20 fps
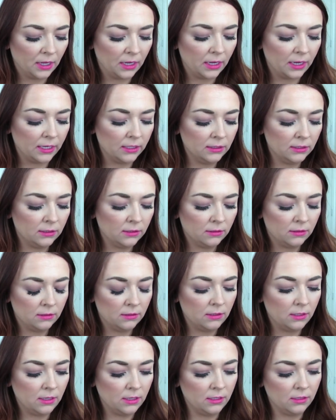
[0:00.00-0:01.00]
I guess,
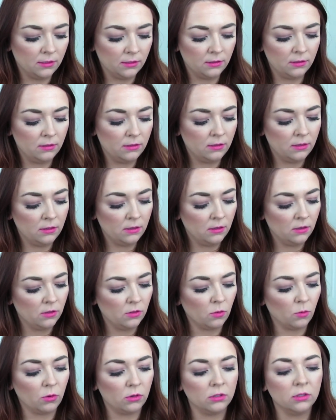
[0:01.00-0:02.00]
in
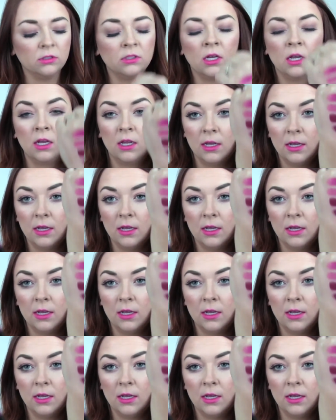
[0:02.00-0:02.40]
the world.